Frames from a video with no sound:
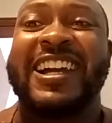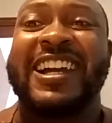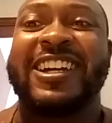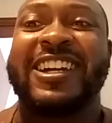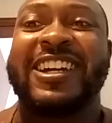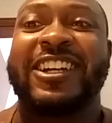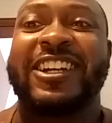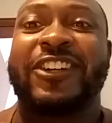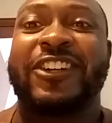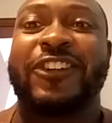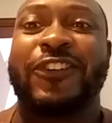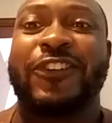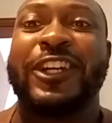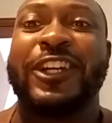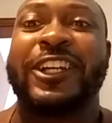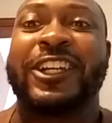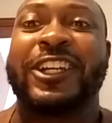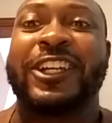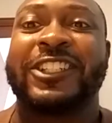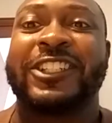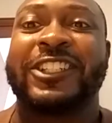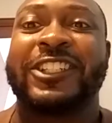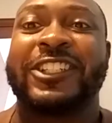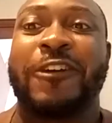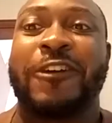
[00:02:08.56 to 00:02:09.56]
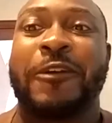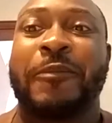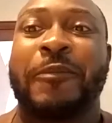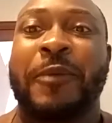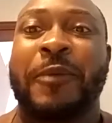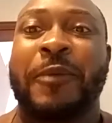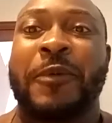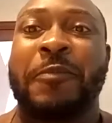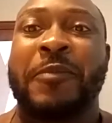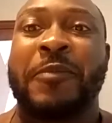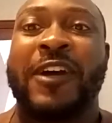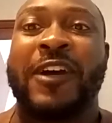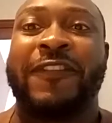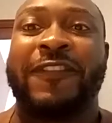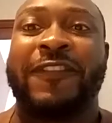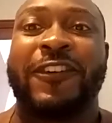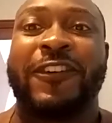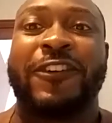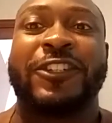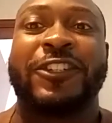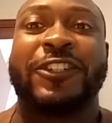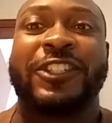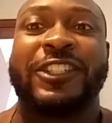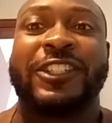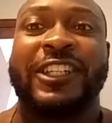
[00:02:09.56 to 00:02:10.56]
agree, because I remember my
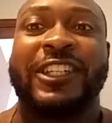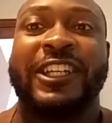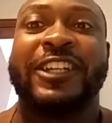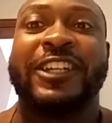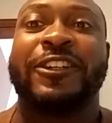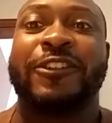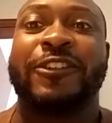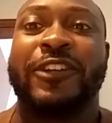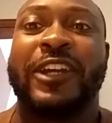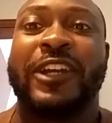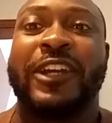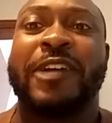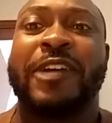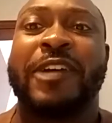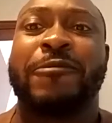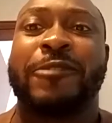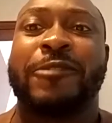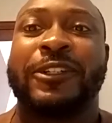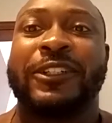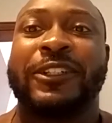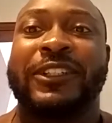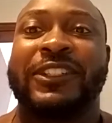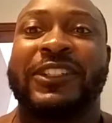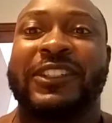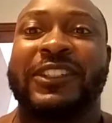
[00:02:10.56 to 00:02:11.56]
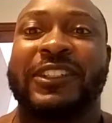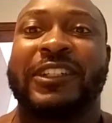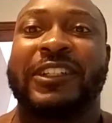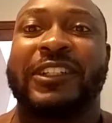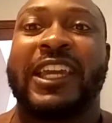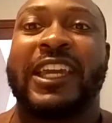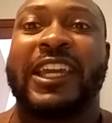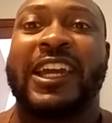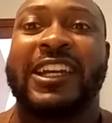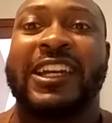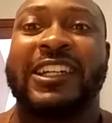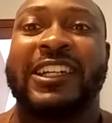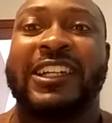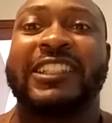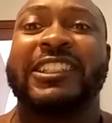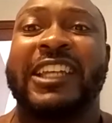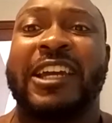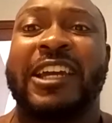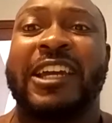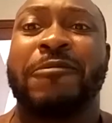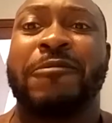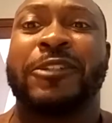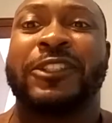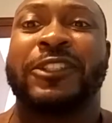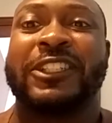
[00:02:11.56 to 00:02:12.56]
first deal. That was
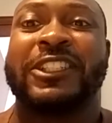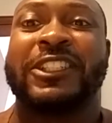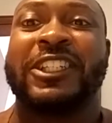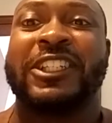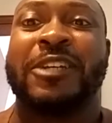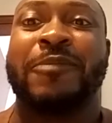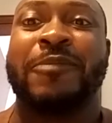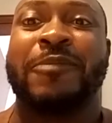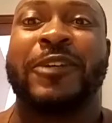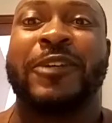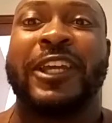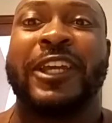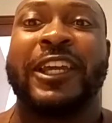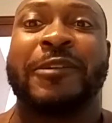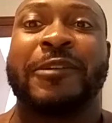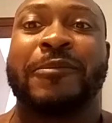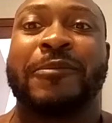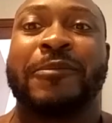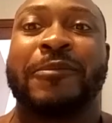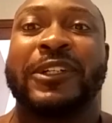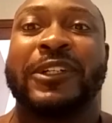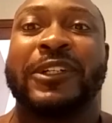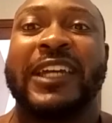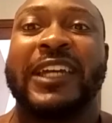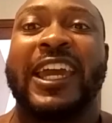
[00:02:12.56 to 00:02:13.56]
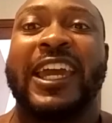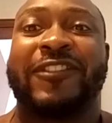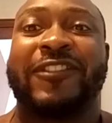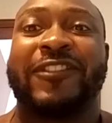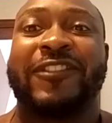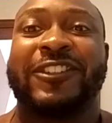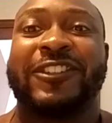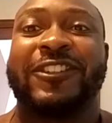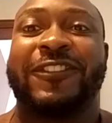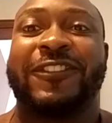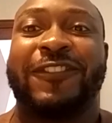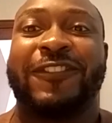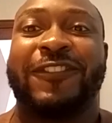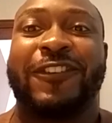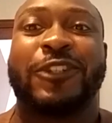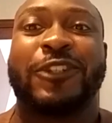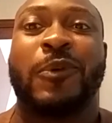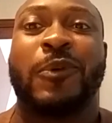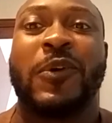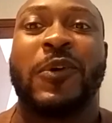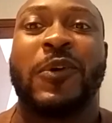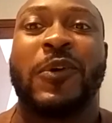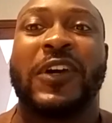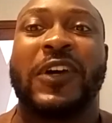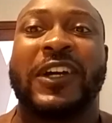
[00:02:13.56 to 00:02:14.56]
intimidating, but after the first
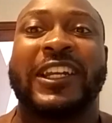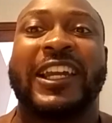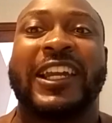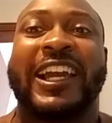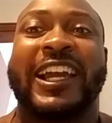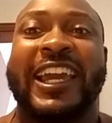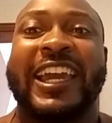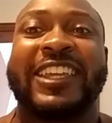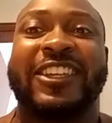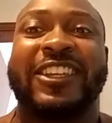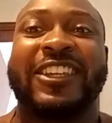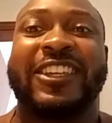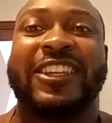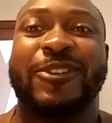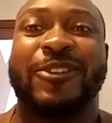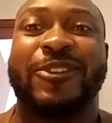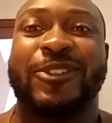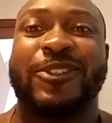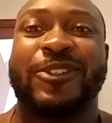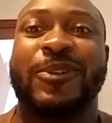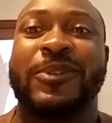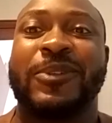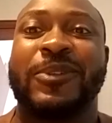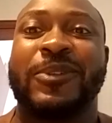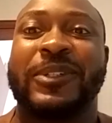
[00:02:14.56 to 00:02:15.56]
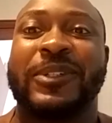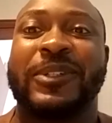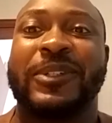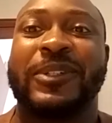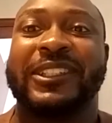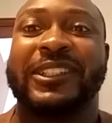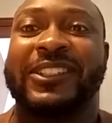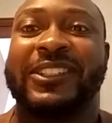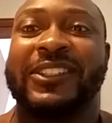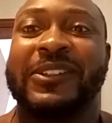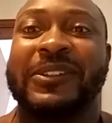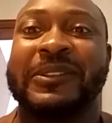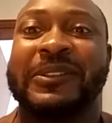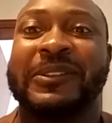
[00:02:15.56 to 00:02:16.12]
one, I got used to it. So,